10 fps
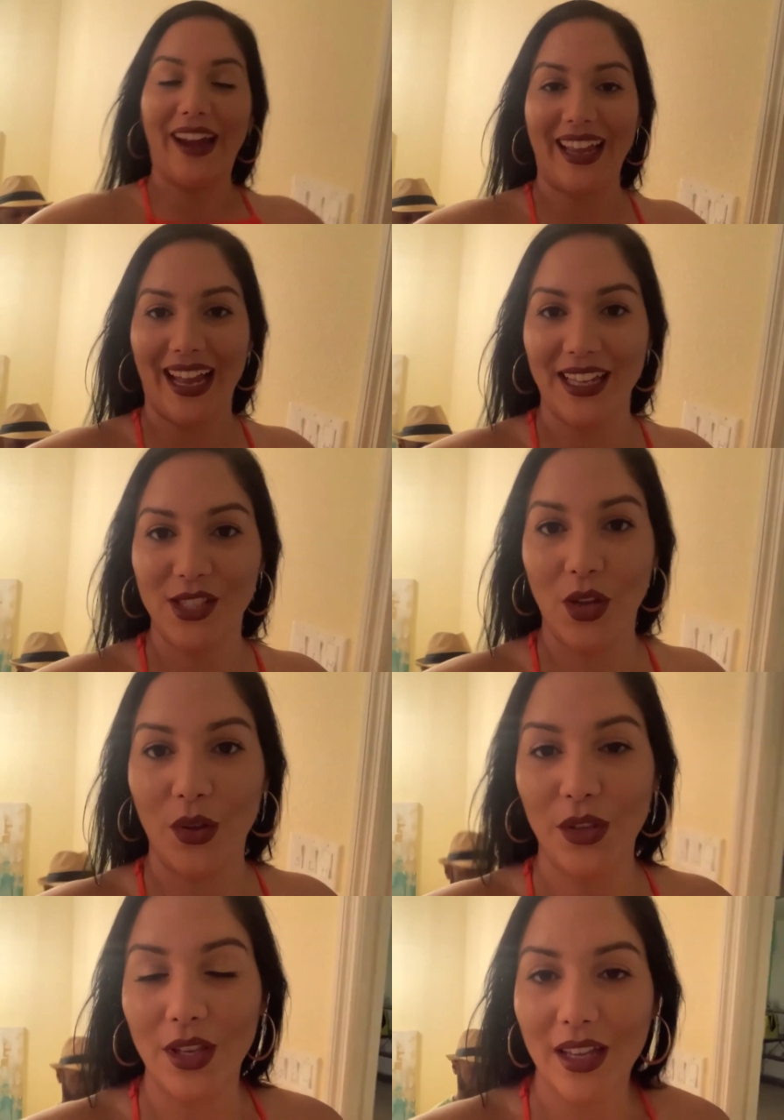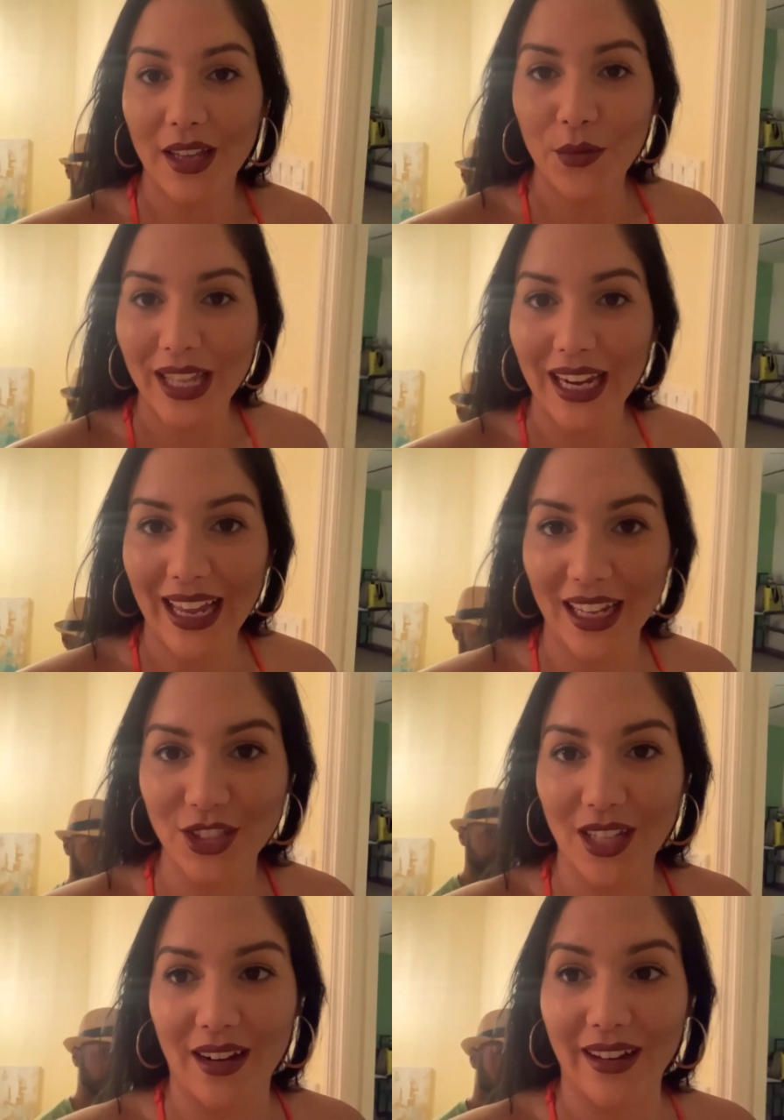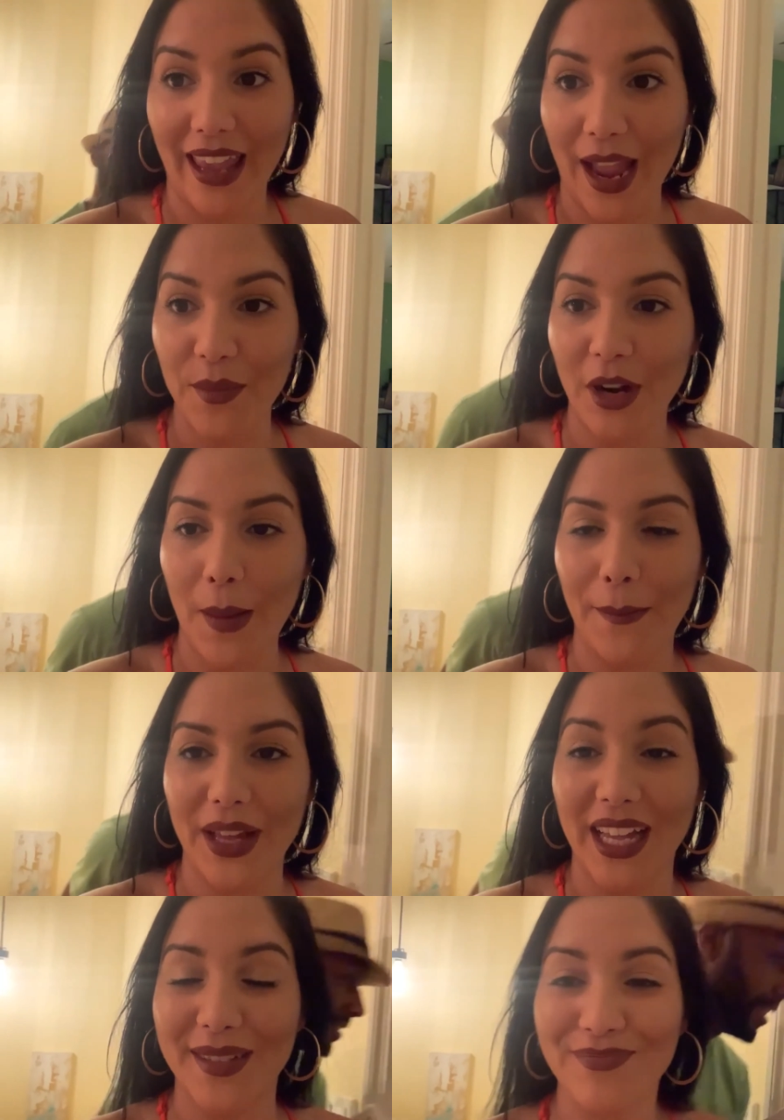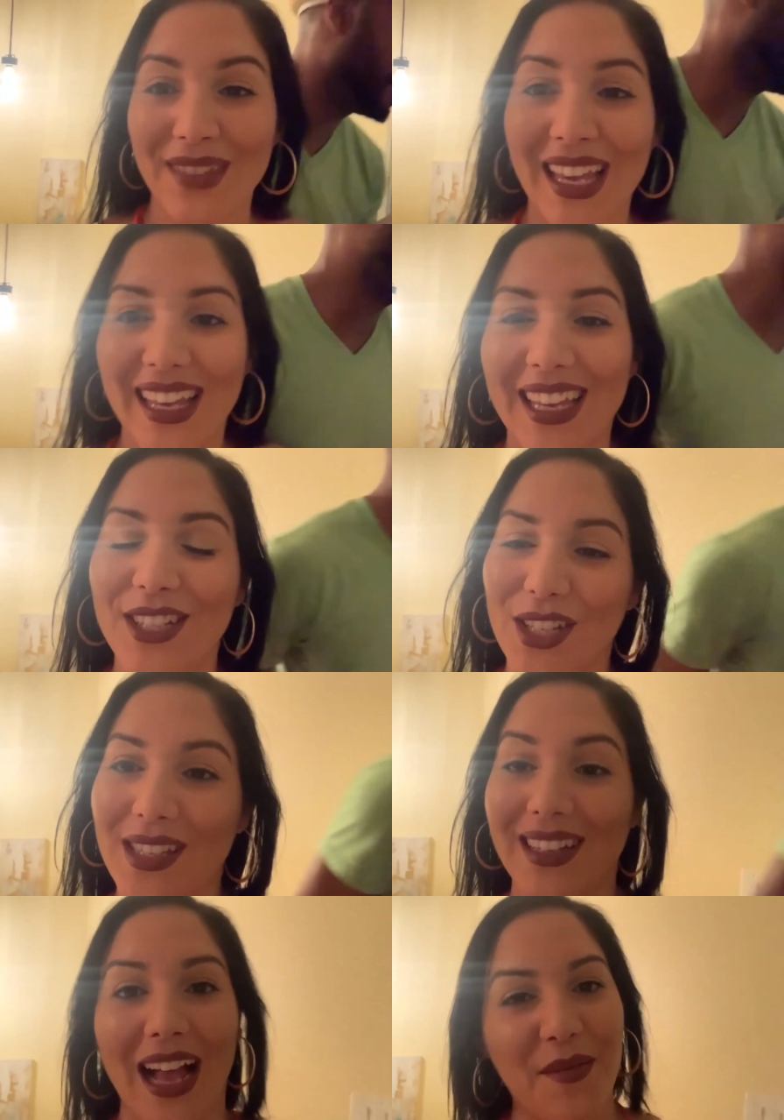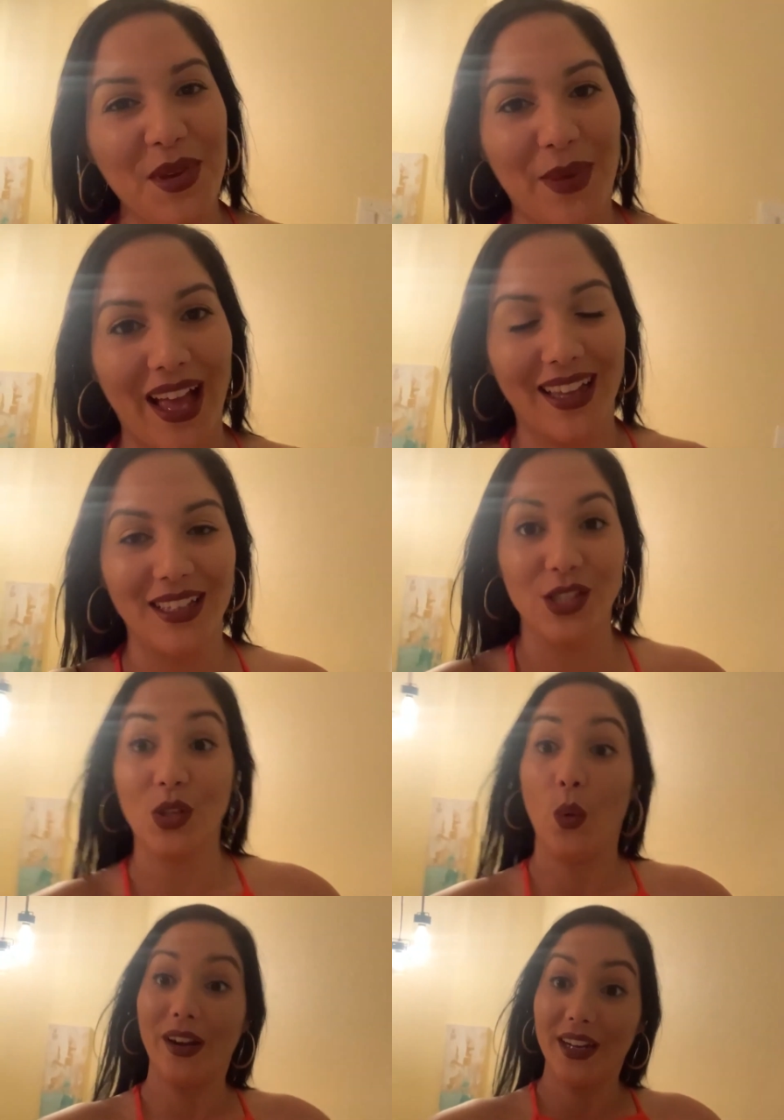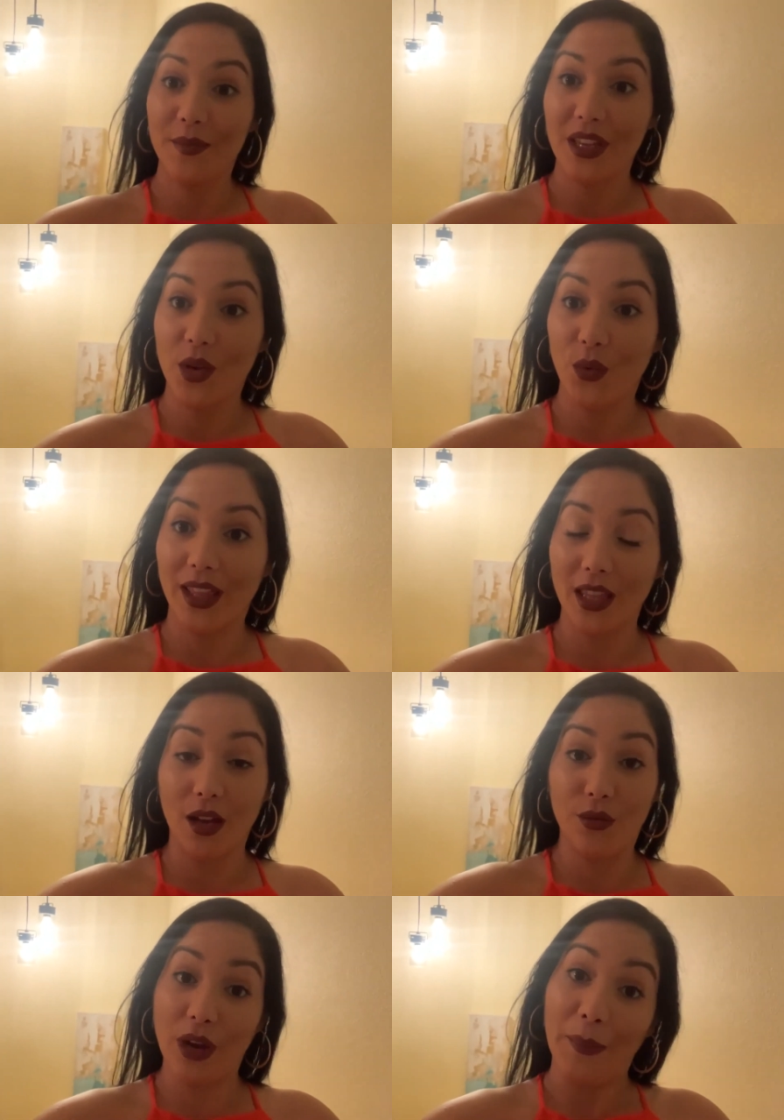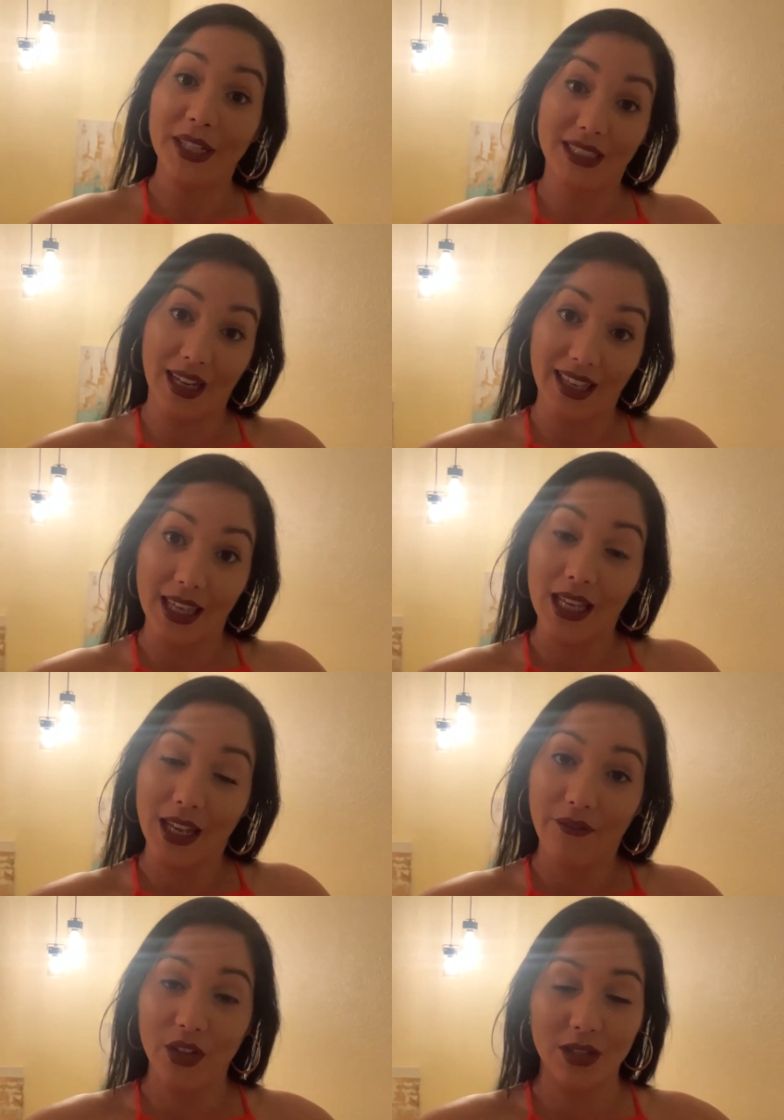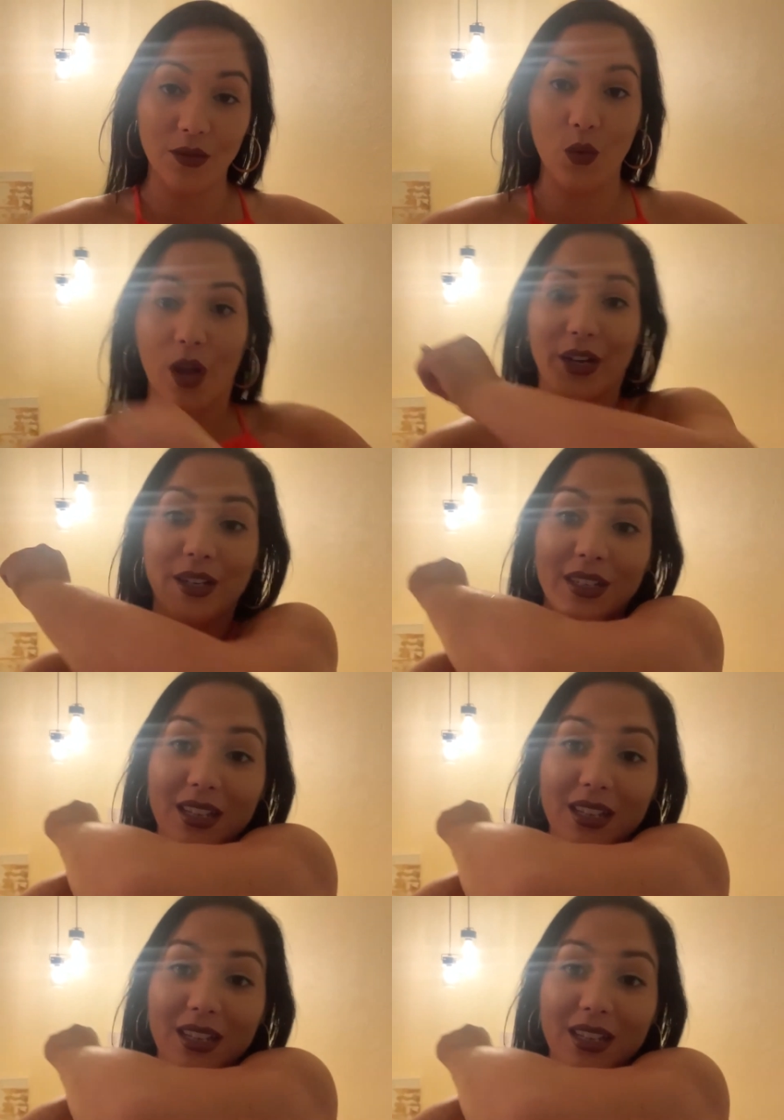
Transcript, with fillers: All right, guys. So we didn't catch that on camera, but he just got me back and squirted me with a rubber ducky filled with water.